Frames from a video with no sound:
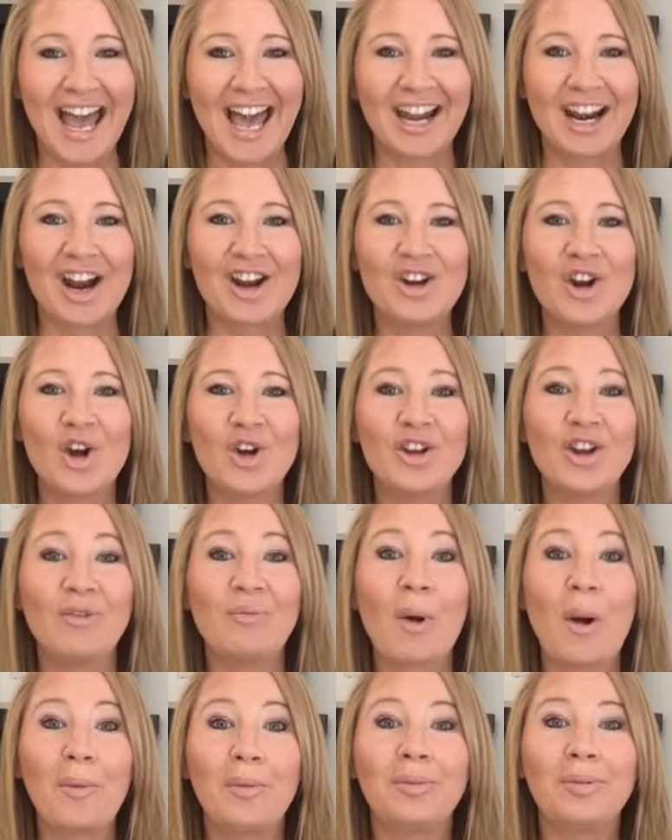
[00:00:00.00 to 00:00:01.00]
And I know
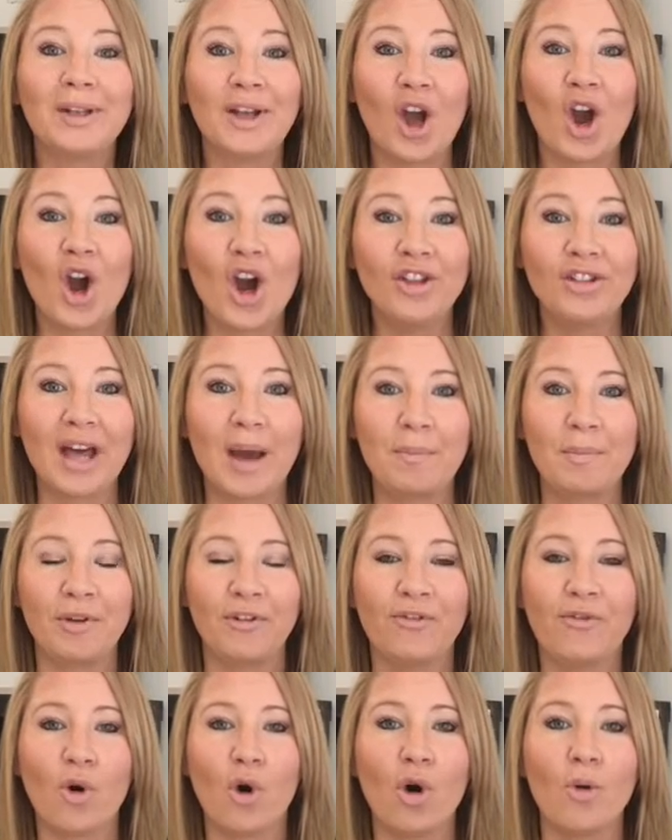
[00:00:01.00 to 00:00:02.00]
you've probably heard that
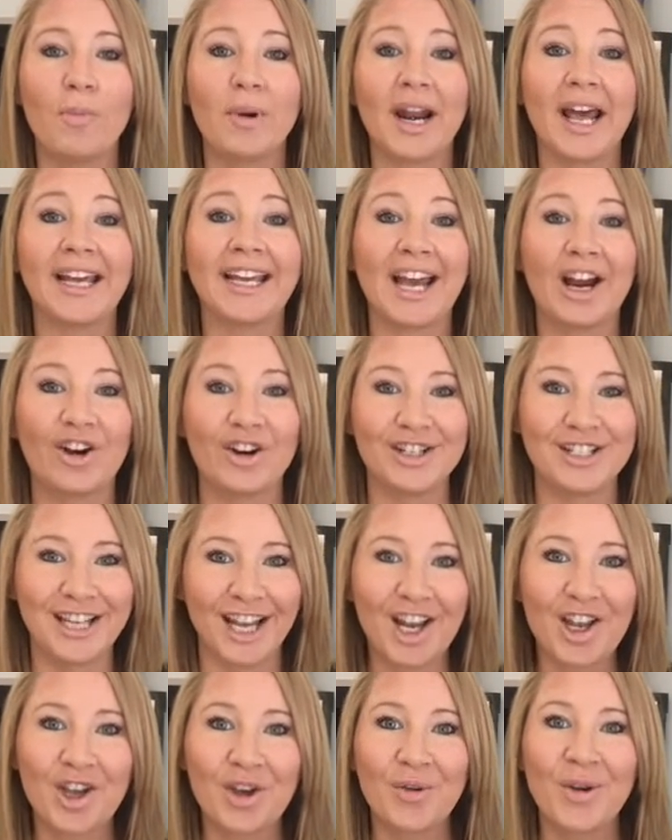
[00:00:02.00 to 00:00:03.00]
before, but I
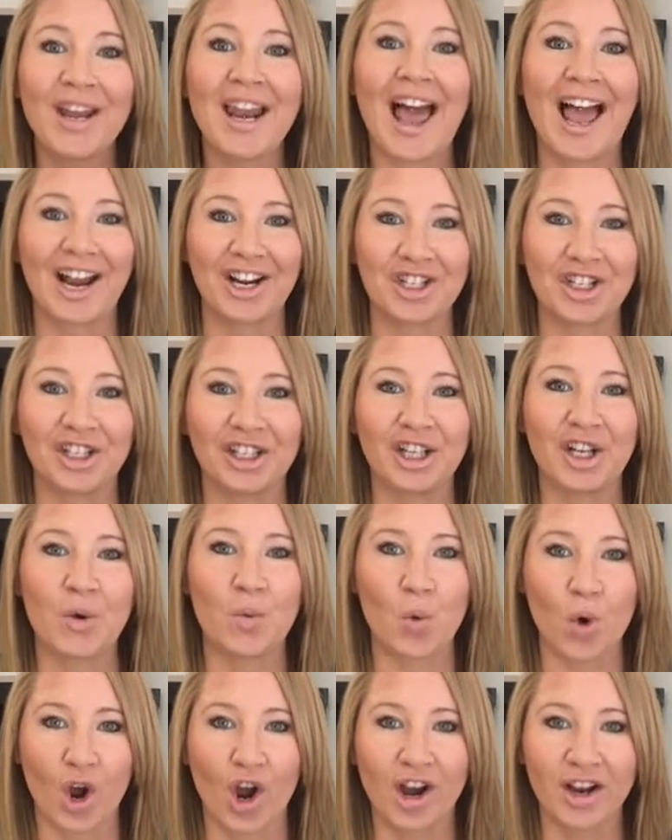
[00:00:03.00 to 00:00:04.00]
guarantee you it actually
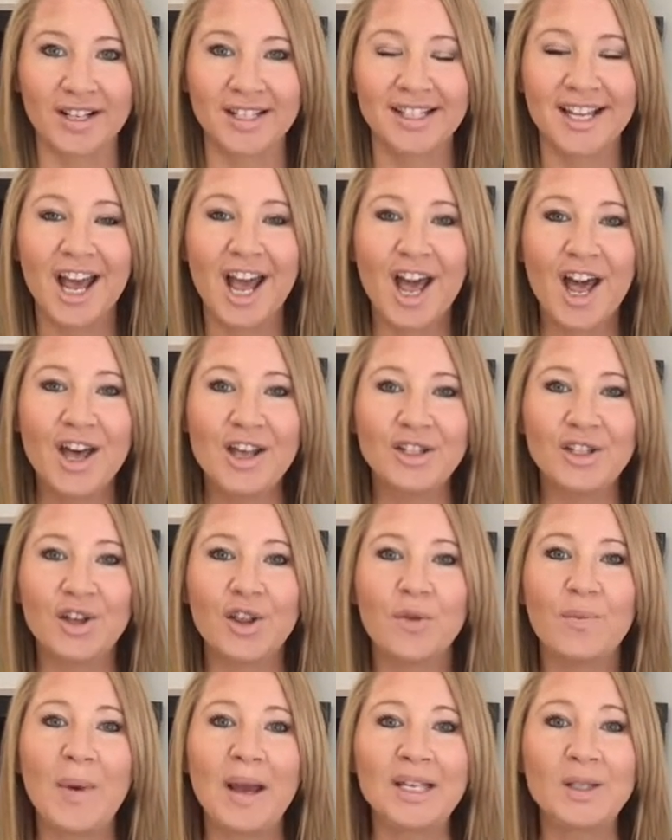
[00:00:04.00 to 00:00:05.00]
works.
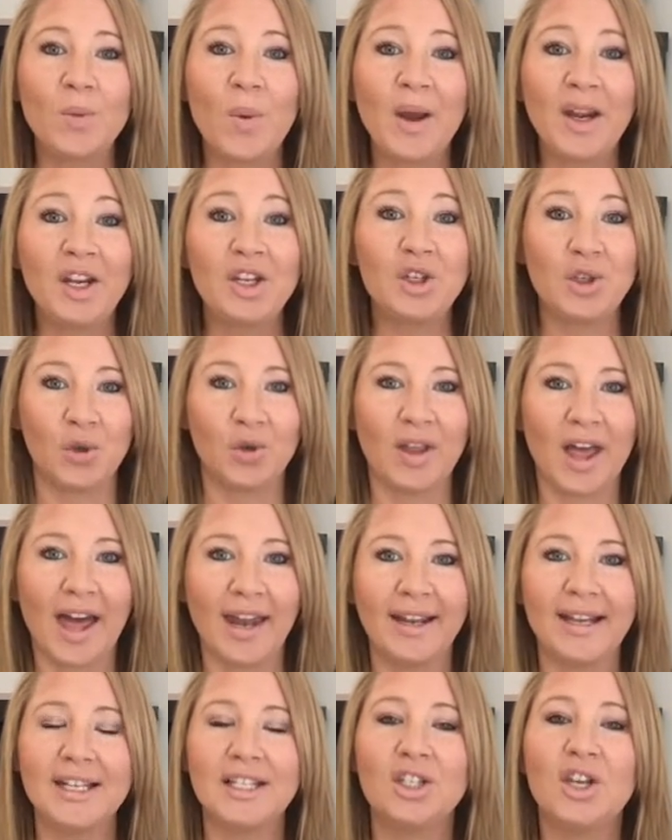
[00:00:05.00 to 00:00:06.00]
So the best way to do
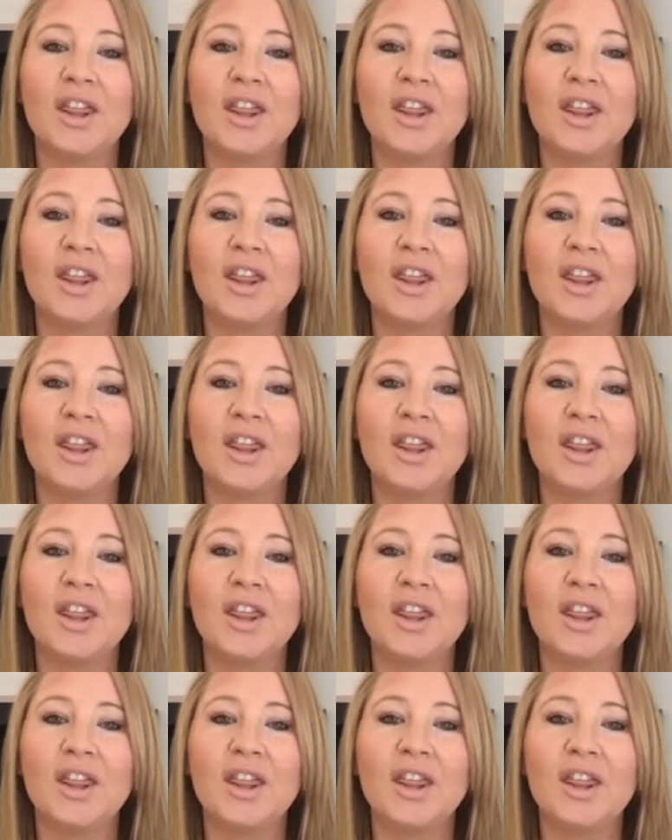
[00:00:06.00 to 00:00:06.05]
that is